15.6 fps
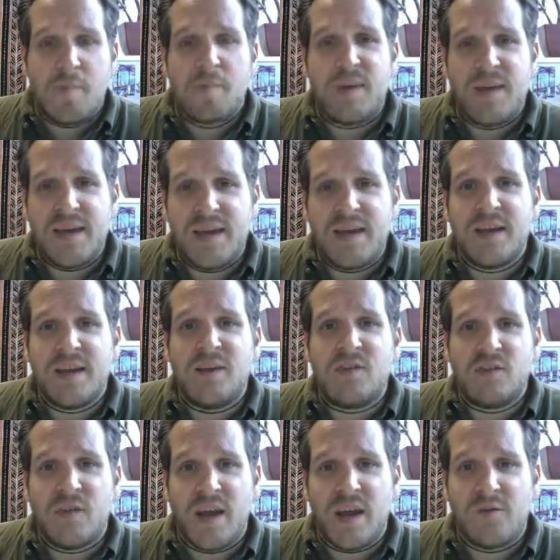being in a
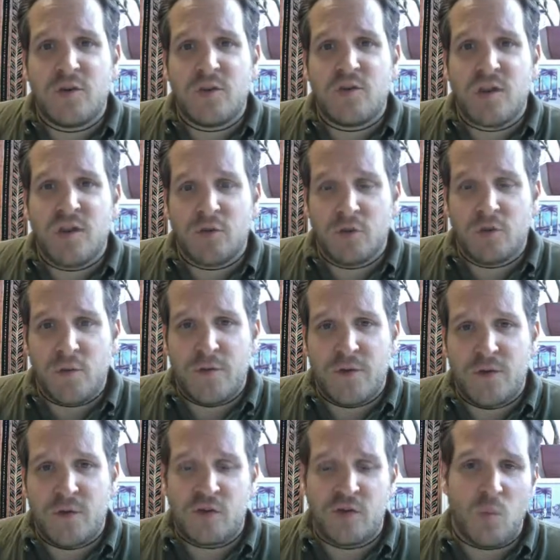state of your central nervous
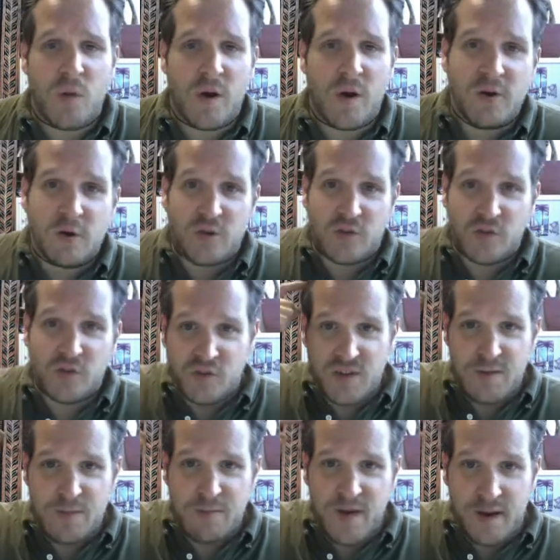system where your
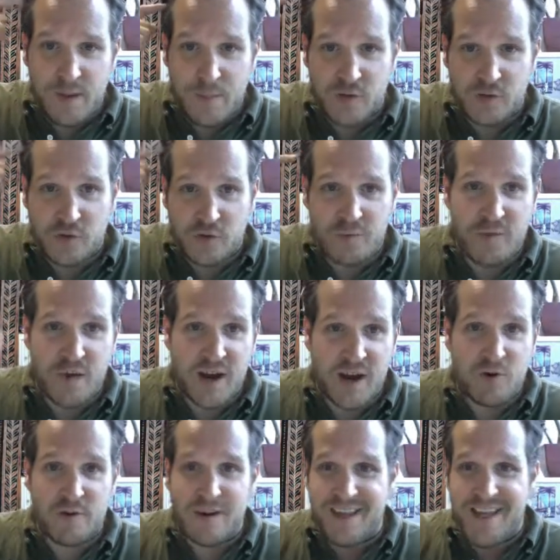C fibers are
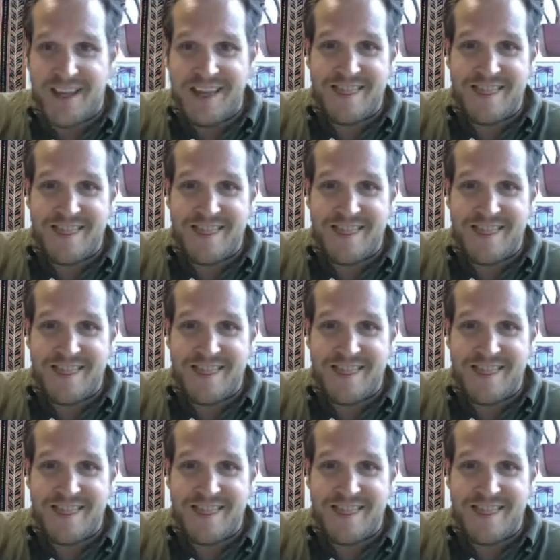firing.